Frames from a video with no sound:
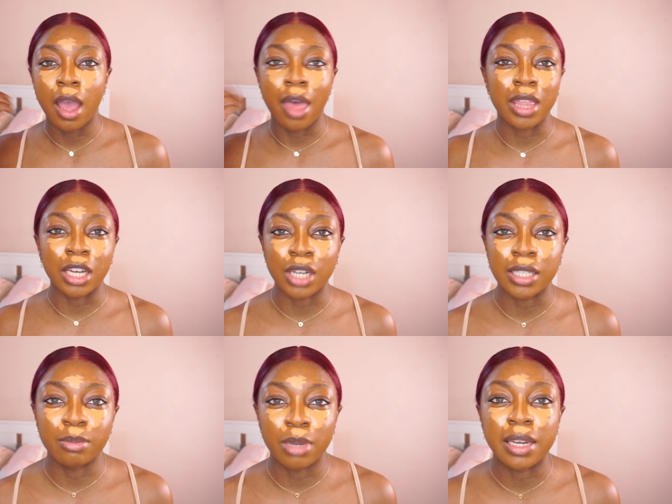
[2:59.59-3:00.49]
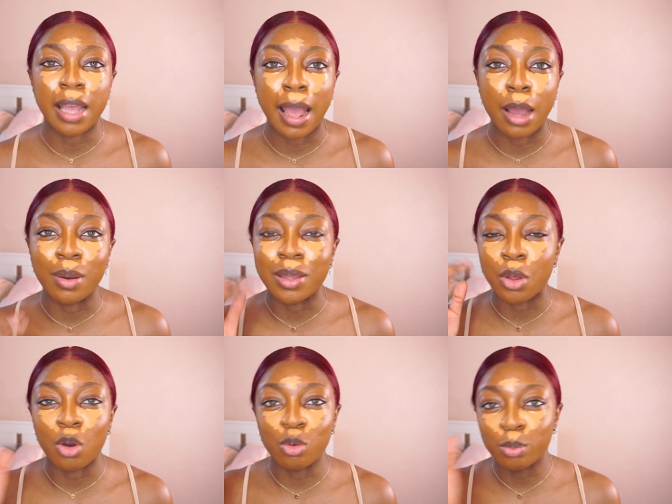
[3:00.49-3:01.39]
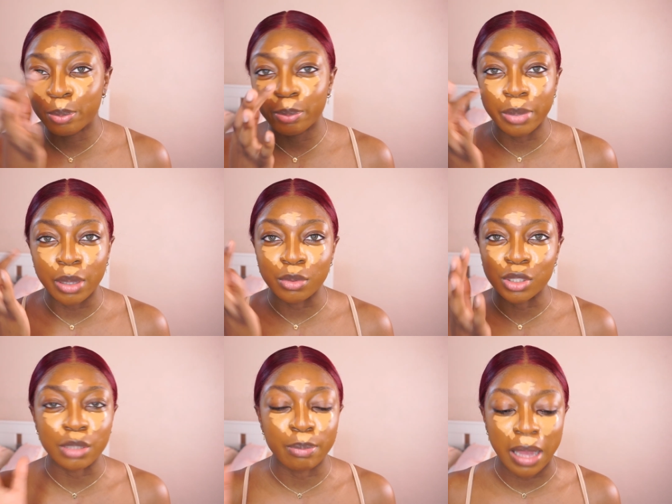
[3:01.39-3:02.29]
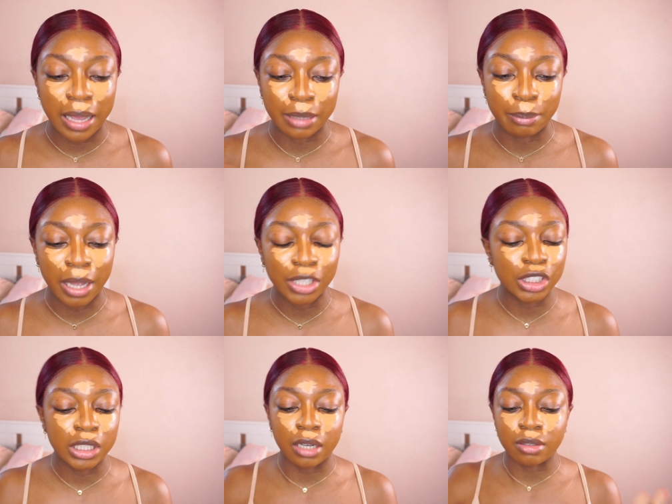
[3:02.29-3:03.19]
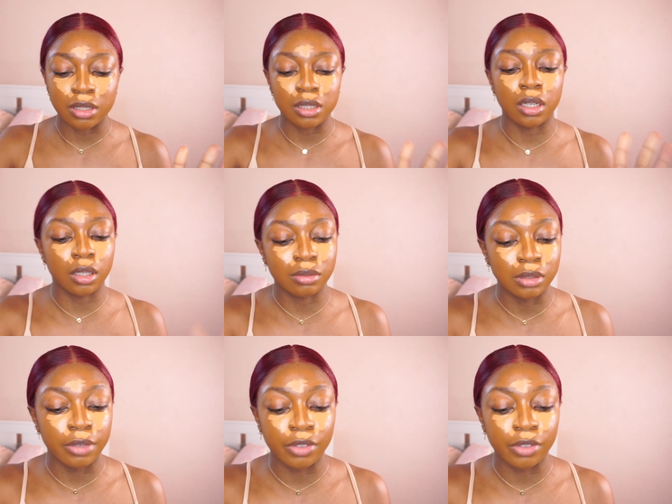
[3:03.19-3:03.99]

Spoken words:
and then I tried to blend it out and the whole bit was just black and patchy, and I was just like, never